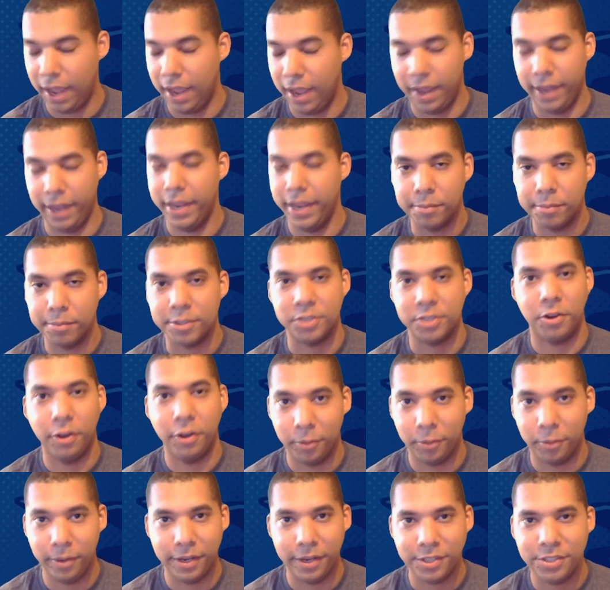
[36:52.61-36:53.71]
I am the
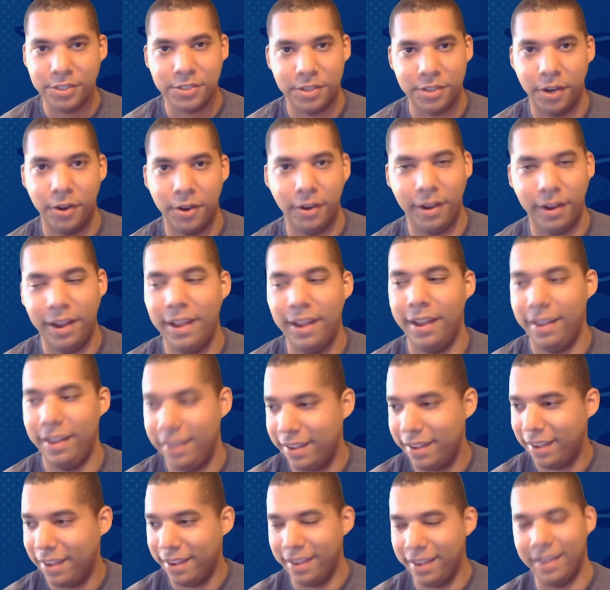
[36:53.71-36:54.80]
Scarlet Witch, so
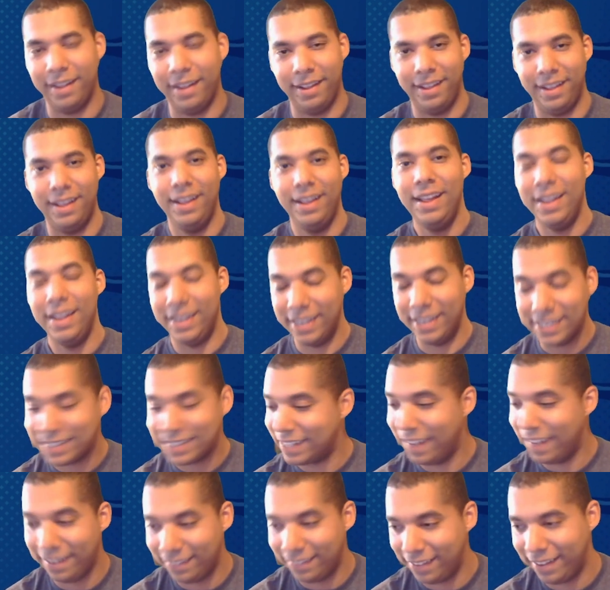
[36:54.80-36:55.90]
yes,
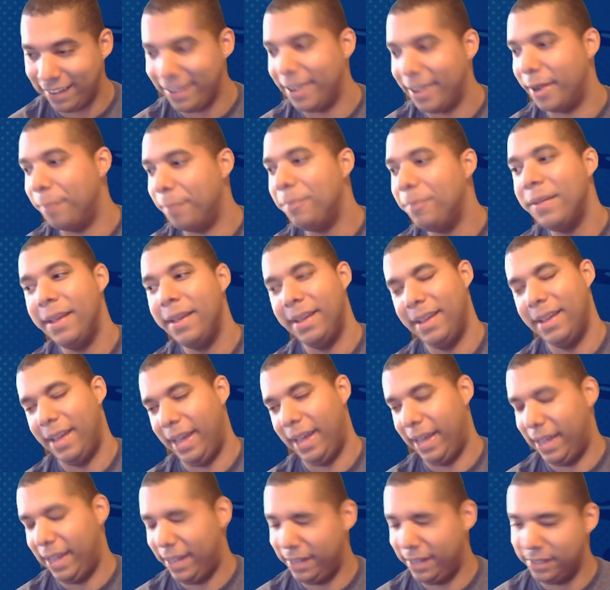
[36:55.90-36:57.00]
the hell I am.
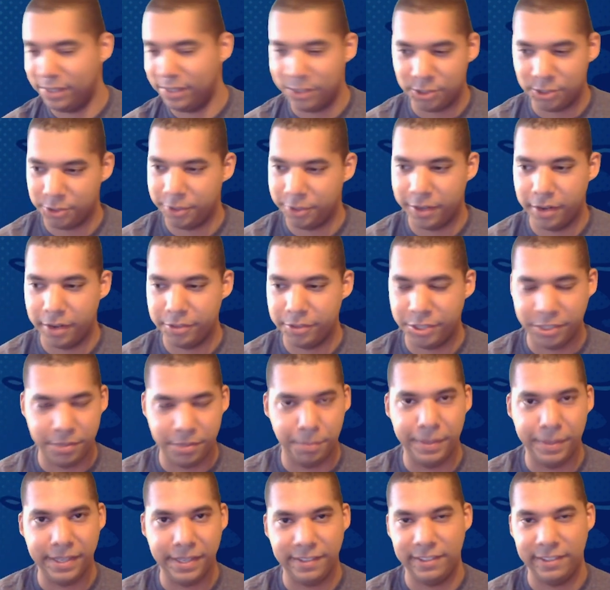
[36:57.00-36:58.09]
And sure enough, she
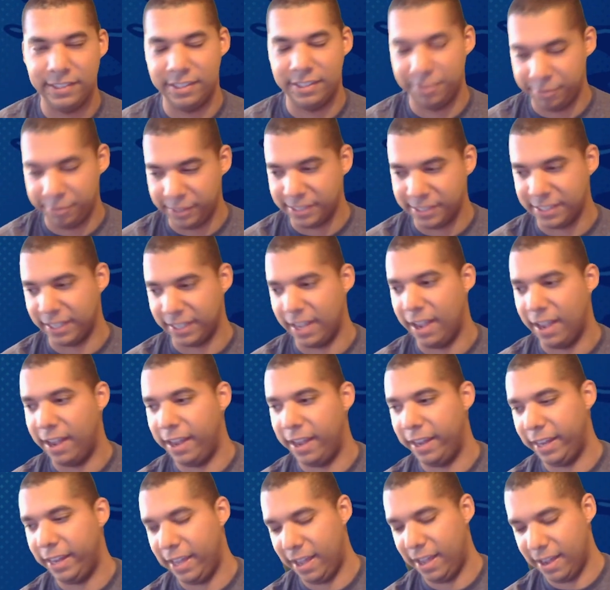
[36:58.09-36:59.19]
defeats the
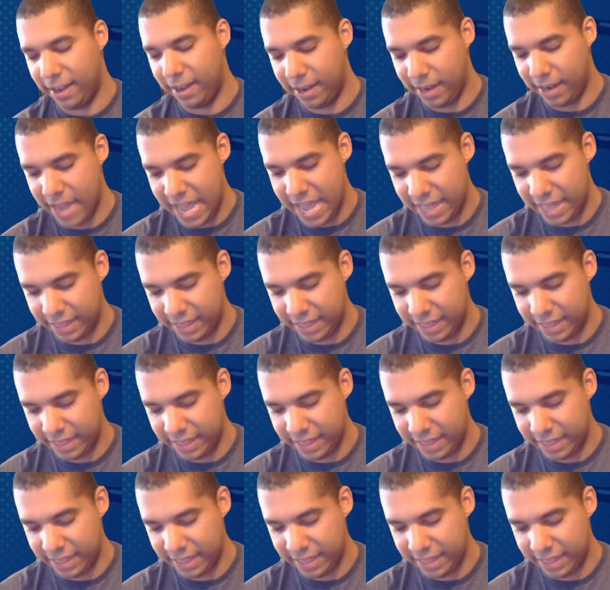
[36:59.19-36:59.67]
guy, and